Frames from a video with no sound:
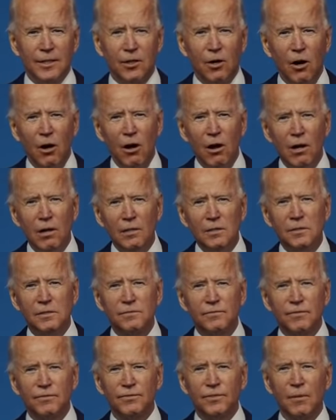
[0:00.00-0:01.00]
in
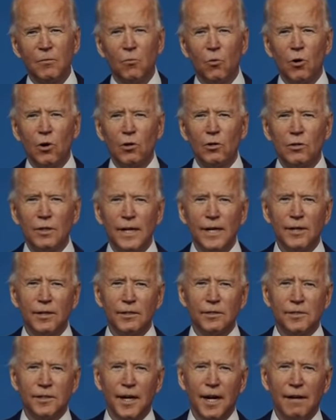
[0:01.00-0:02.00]
calls from world
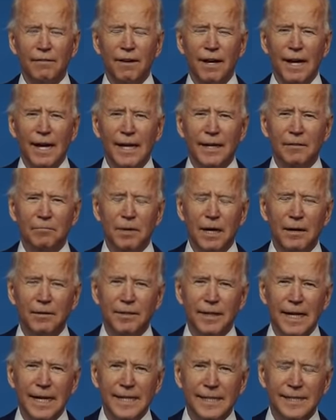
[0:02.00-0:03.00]
leaders that I've had,
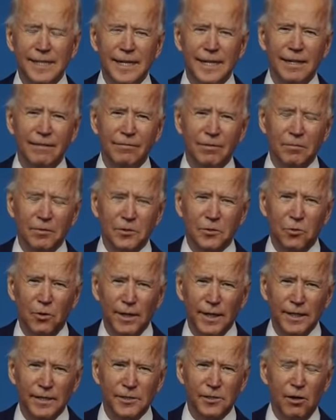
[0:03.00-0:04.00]
about 18 of them or
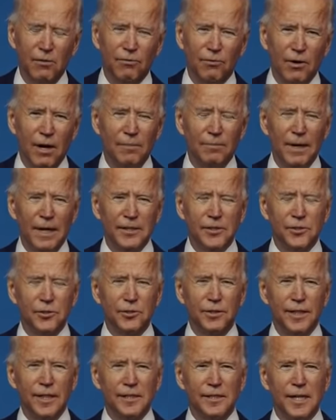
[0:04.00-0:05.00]
20 so far, I'm not
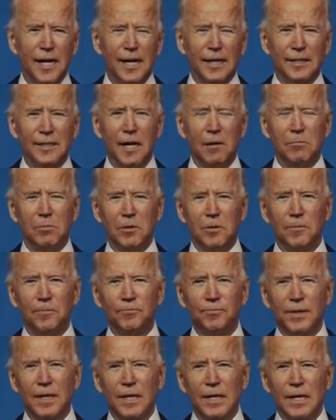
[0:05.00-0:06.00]
sure the exact number,
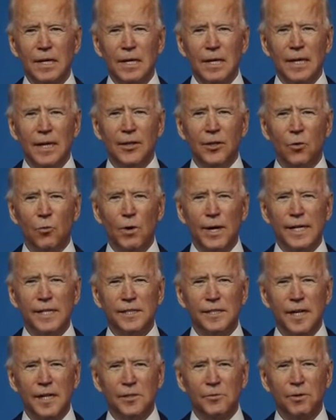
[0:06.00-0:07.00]
in the
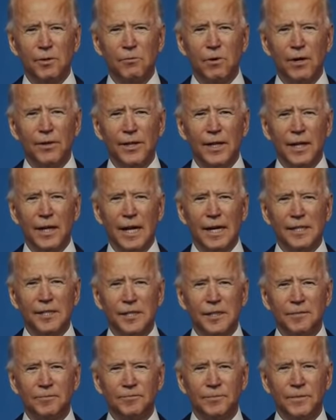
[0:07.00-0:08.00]
weeks since we won the
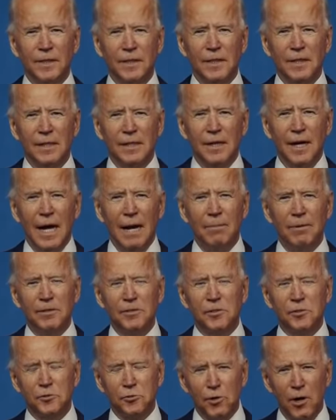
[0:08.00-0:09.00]
election, I've
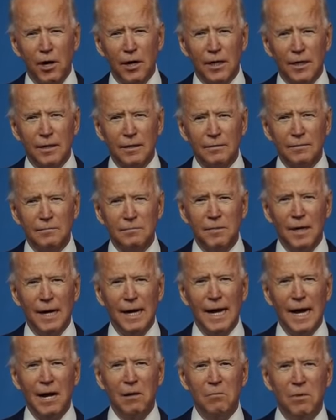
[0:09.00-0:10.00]
been struck
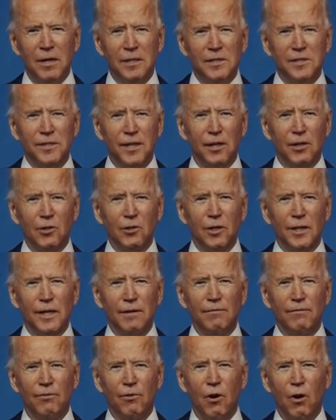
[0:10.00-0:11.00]
by how much they're
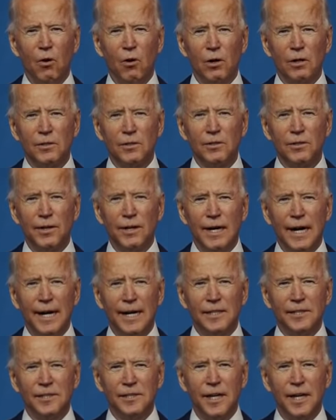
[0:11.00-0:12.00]
looking forward to the
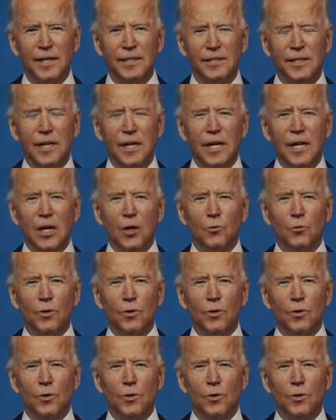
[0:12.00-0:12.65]
United States